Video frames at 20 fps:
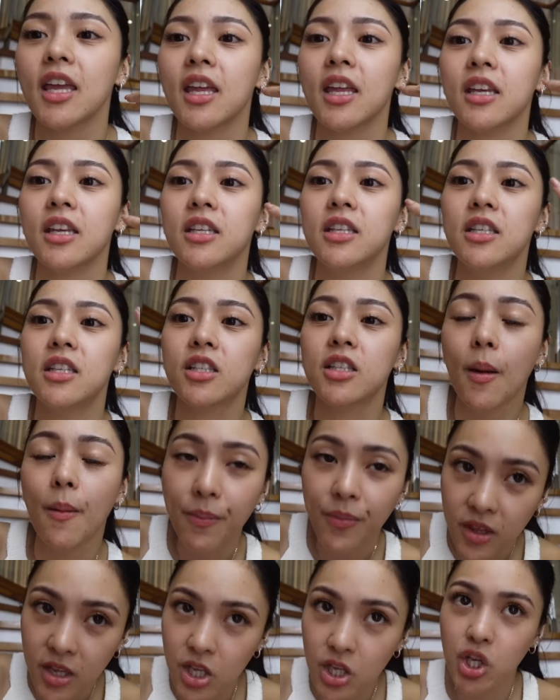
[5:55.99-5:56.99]
and
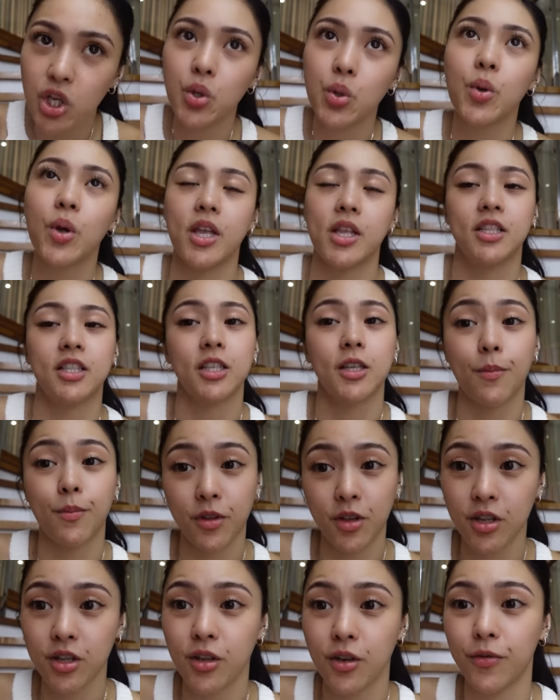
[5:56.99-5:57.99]
something new and
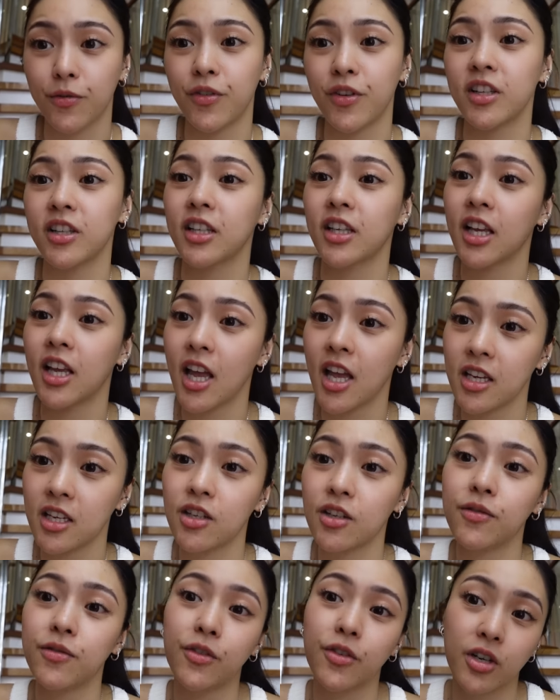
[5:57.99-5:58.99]
something different kind
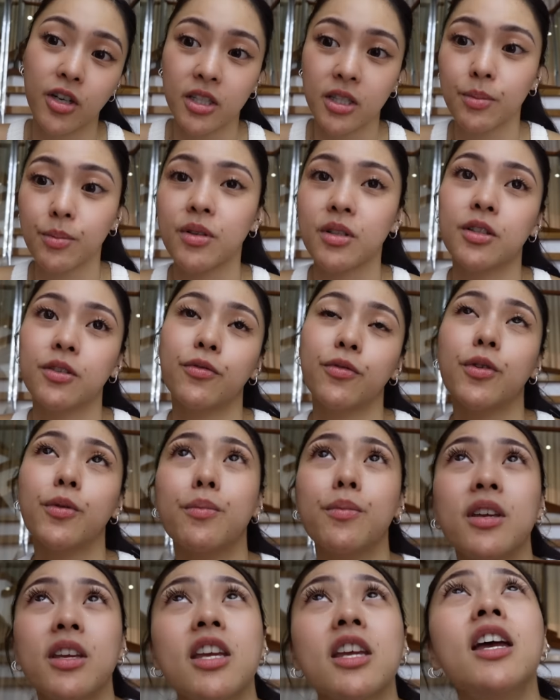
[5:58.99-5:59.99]
of Christmas for
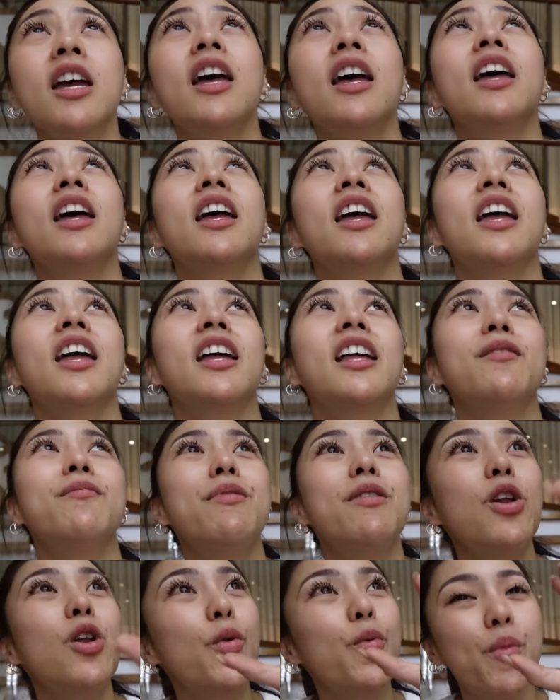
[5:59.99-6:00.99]
me. And
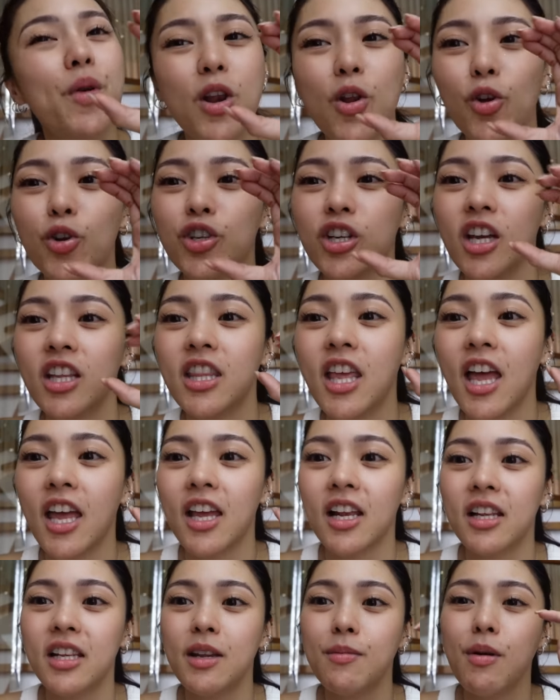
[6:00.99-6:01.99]
bilog-bilog siya
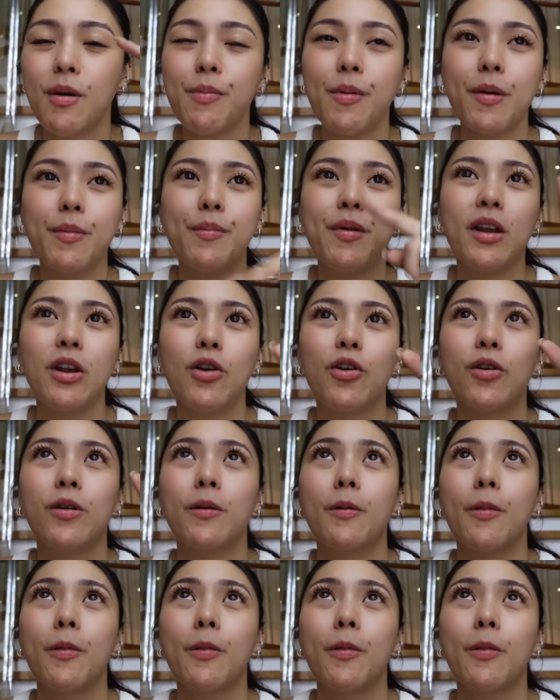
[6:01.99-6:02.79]
dahil, di ba pag bilog,